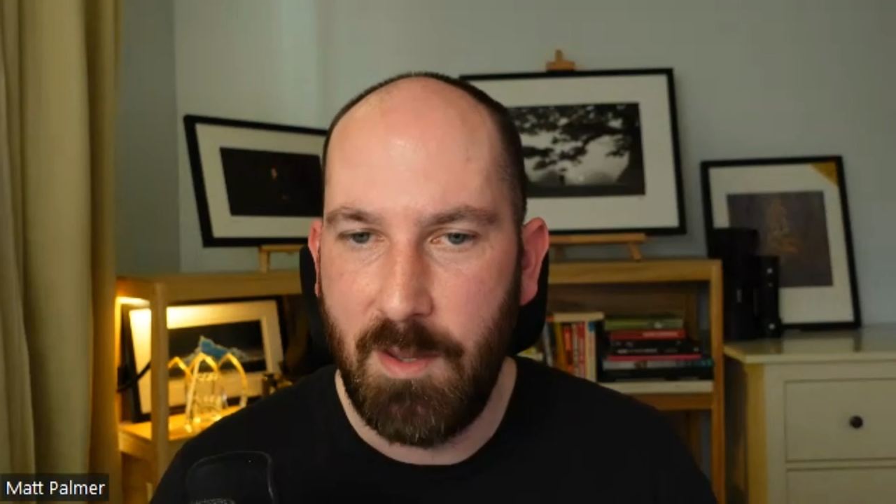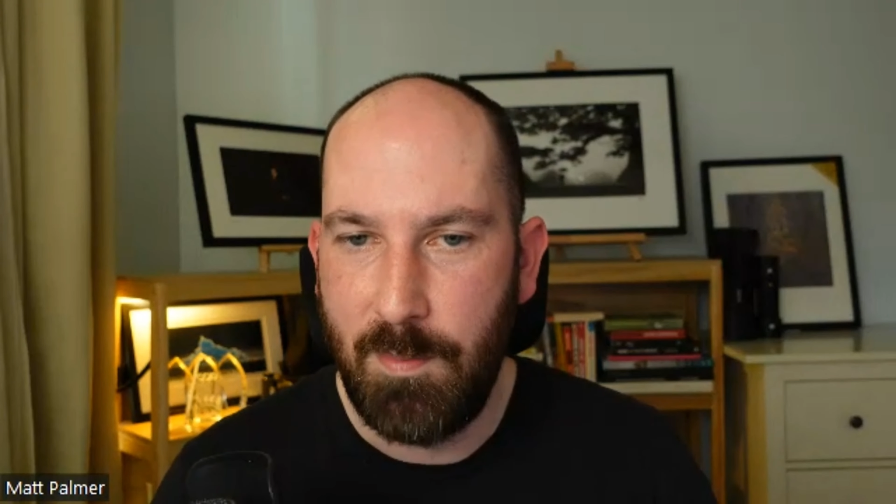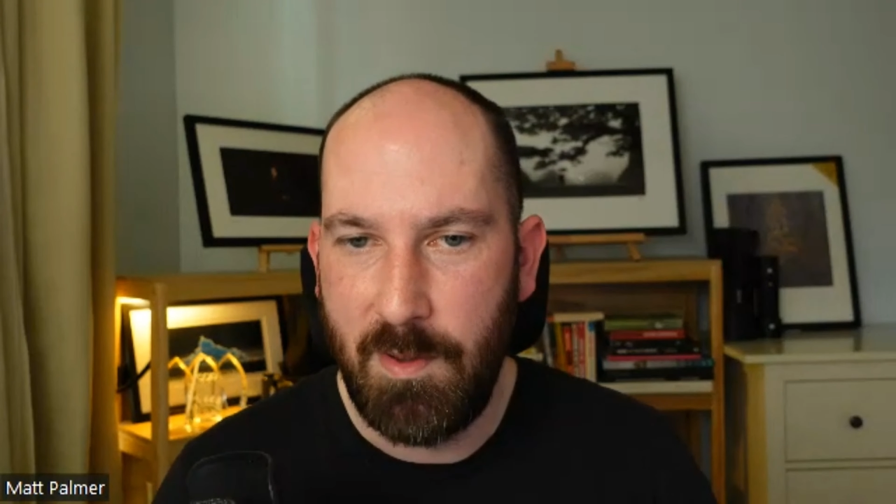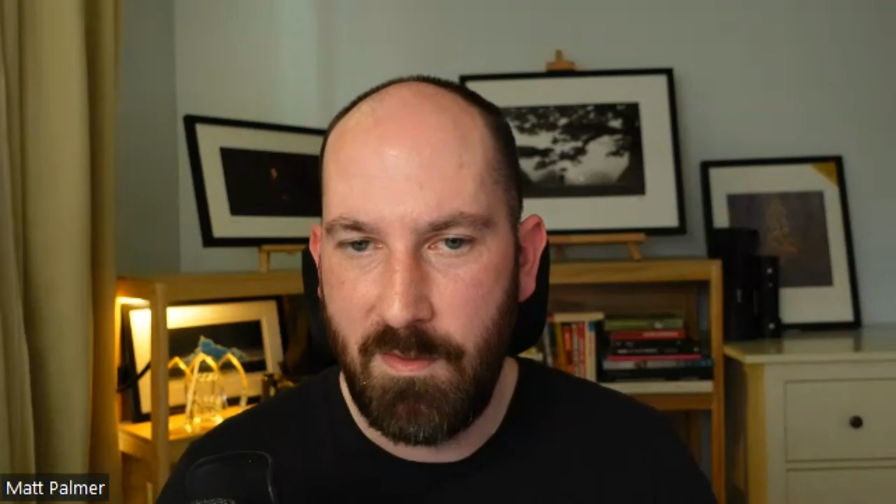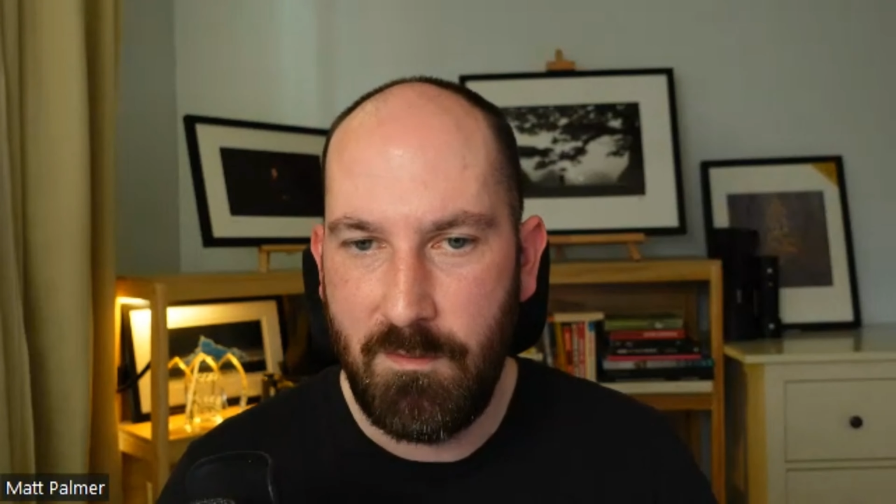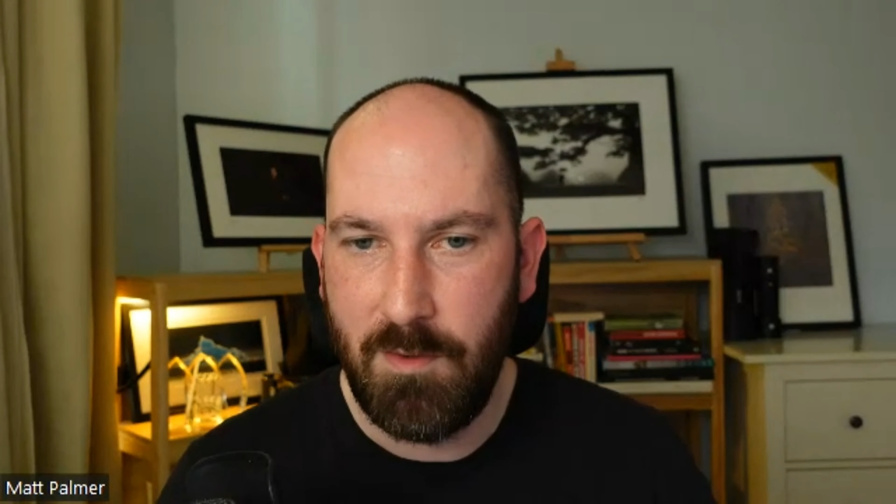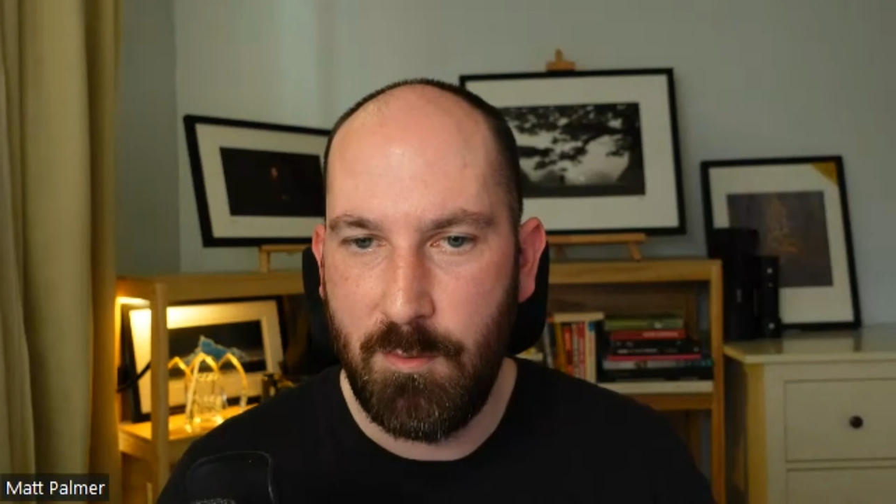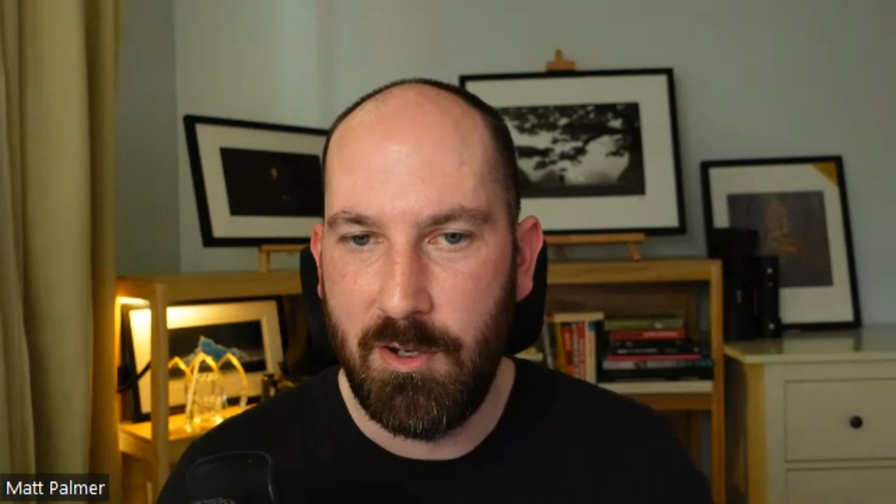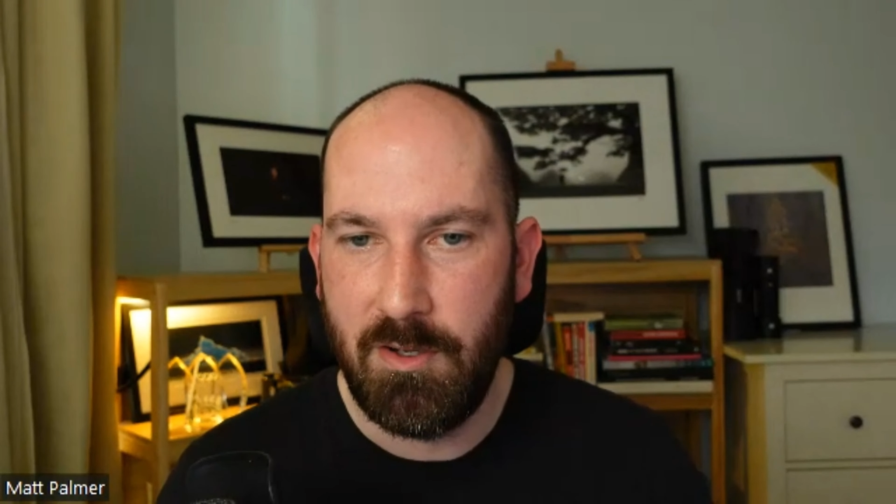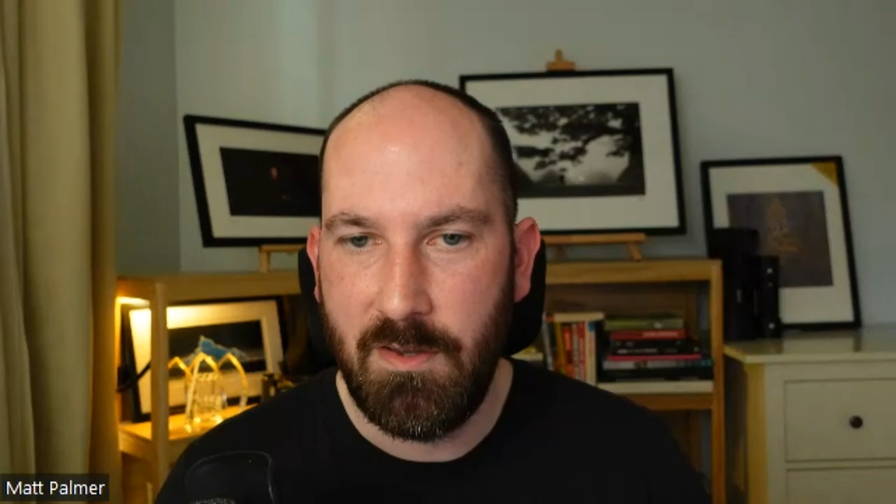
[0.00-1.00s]
piece of your work
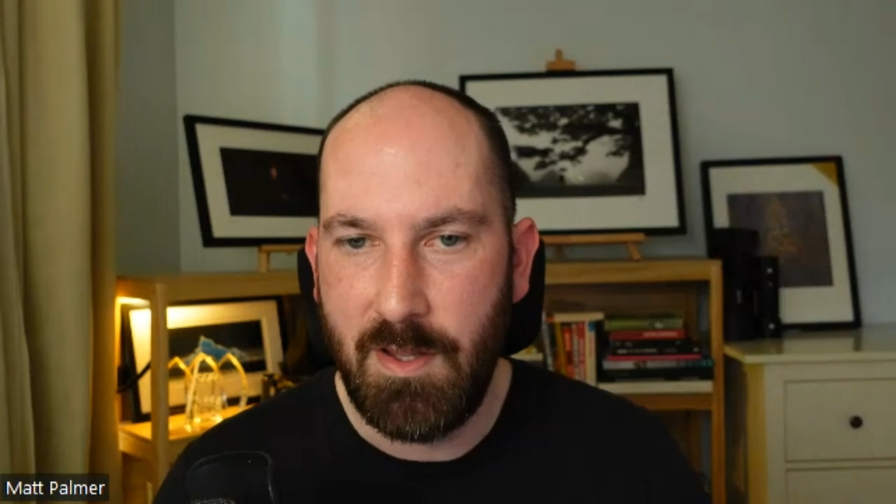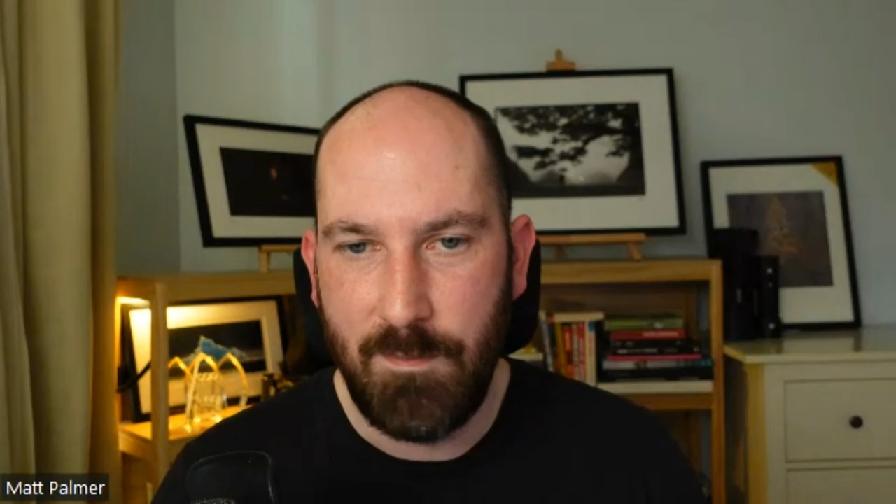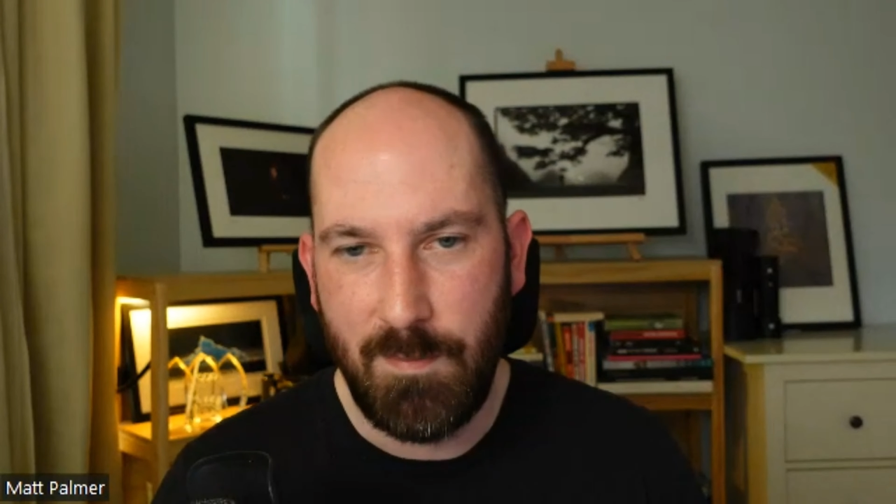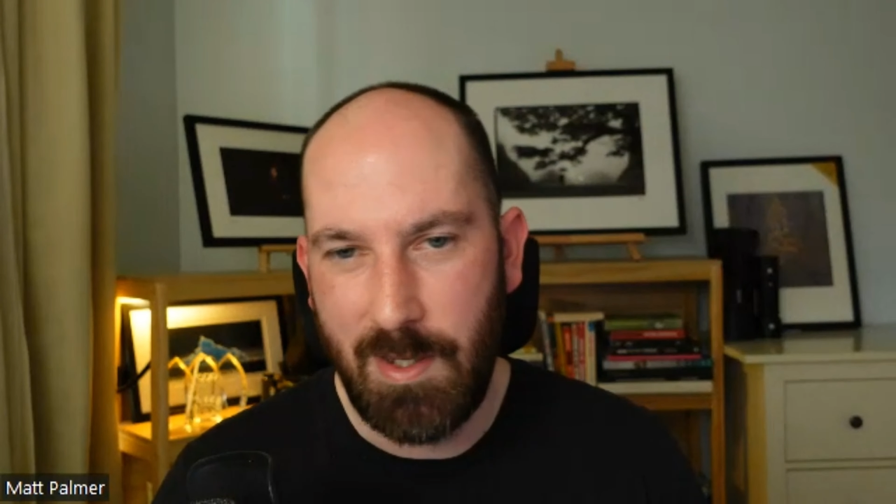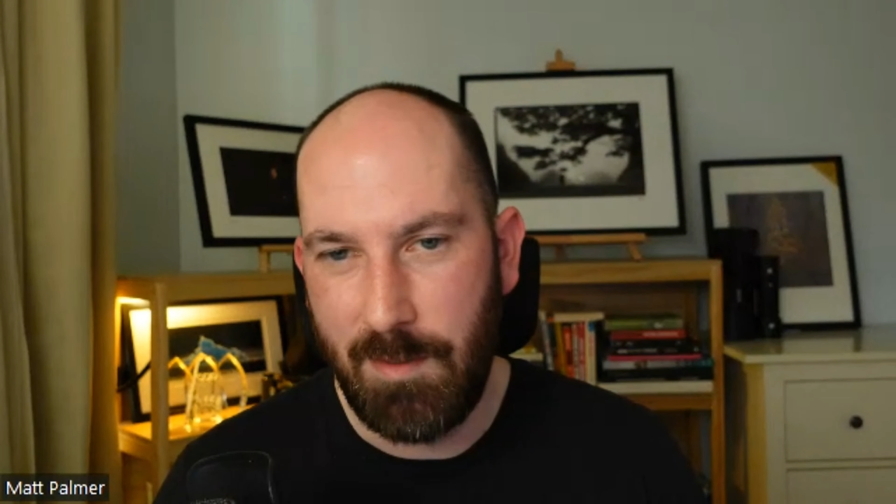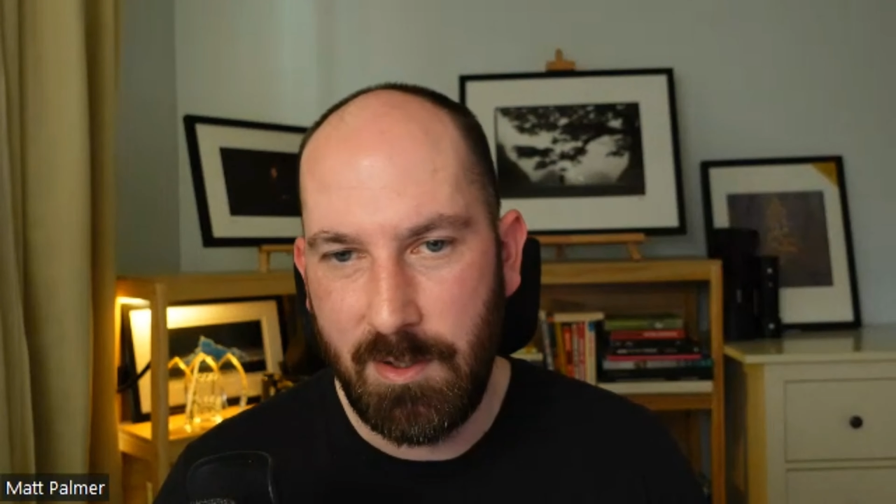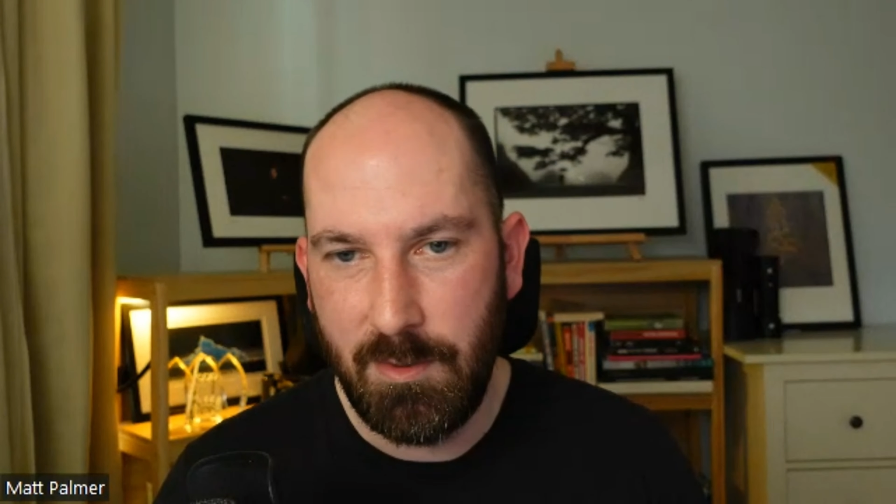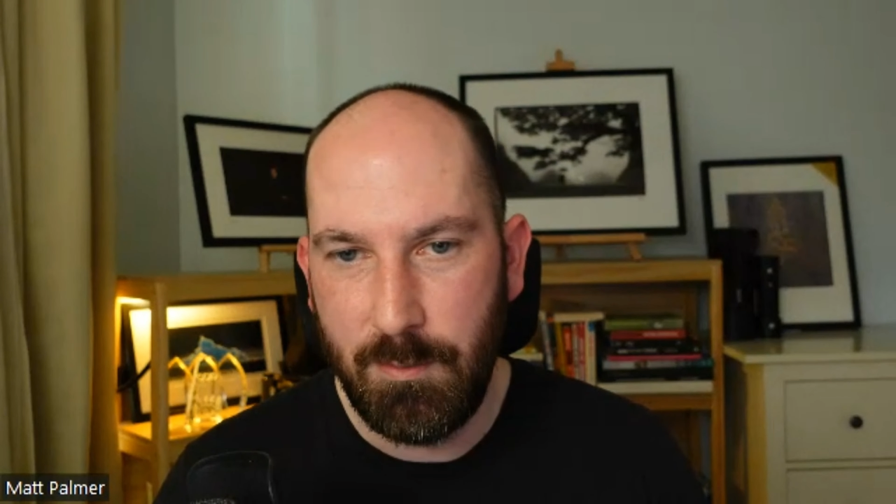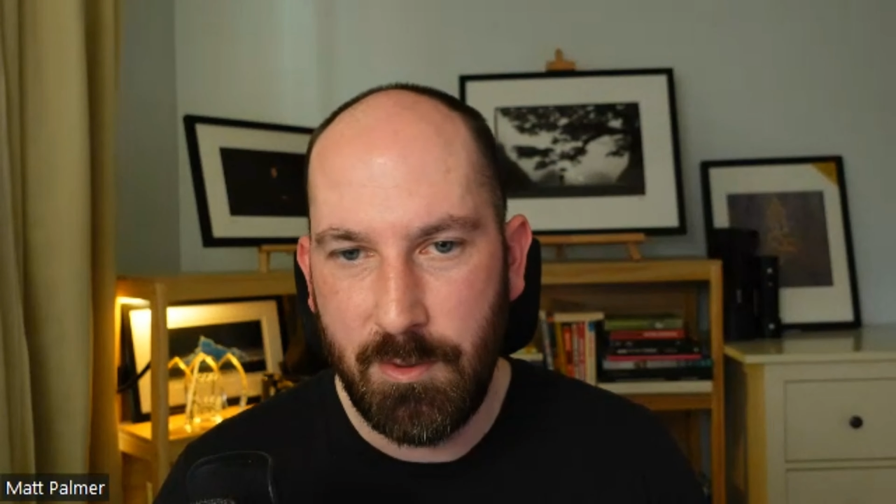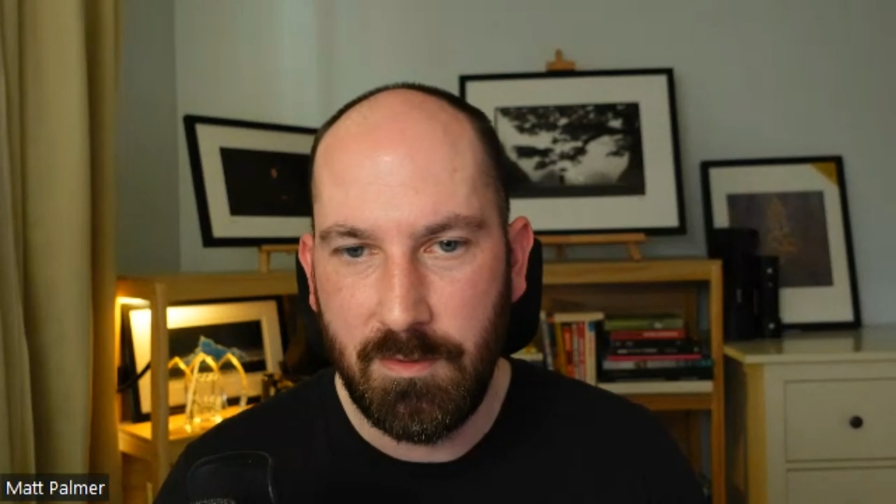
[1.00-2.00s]
that maybe you
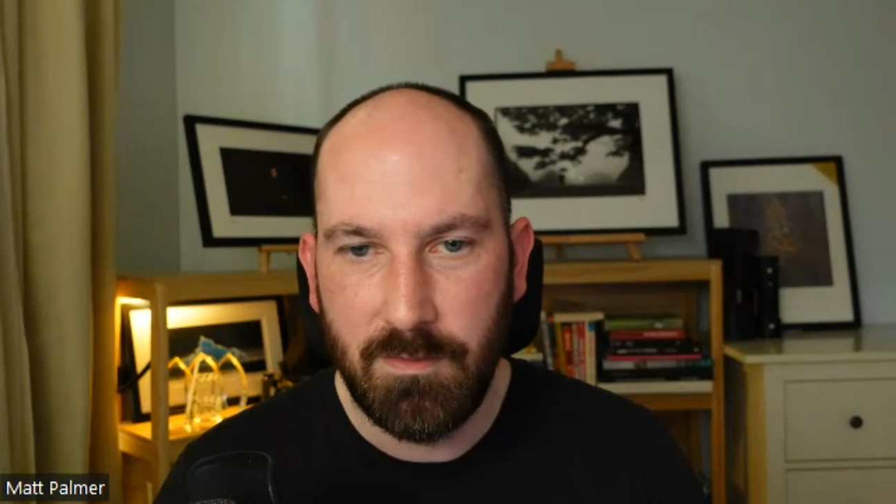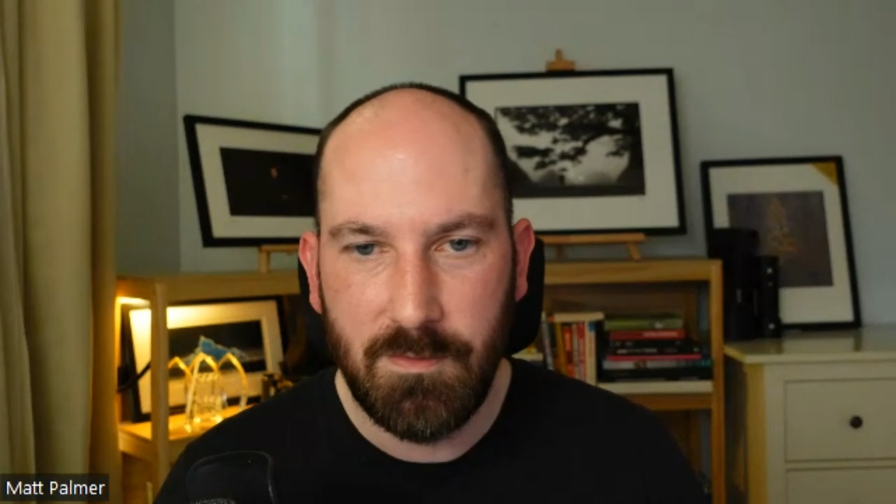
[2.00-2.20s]
weren't